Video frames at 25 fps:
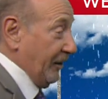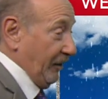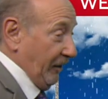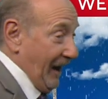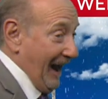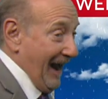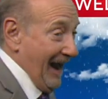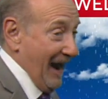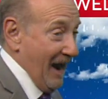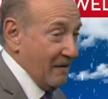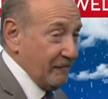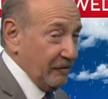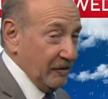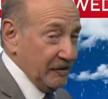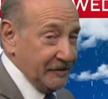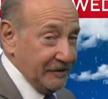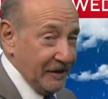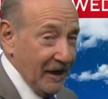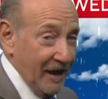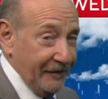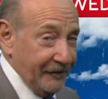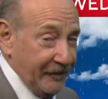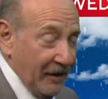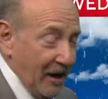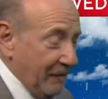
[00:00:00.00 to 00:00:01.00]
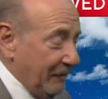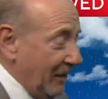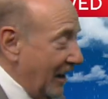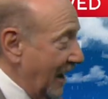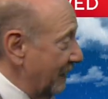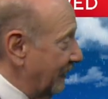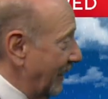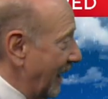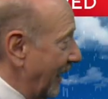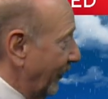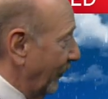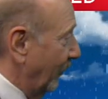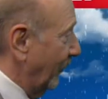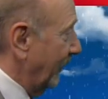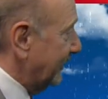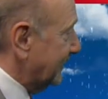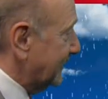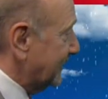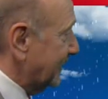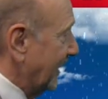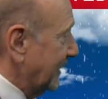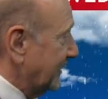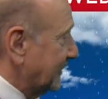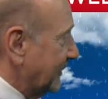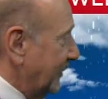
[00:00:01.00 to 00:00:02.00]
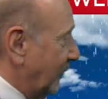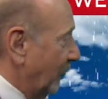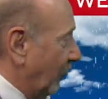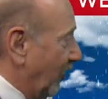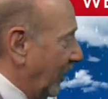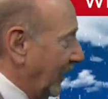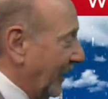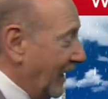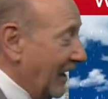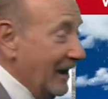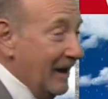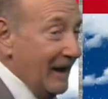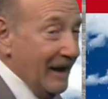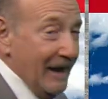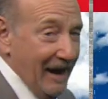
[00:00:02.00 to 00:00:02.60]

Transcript: Your average daytime high, by the way, 61.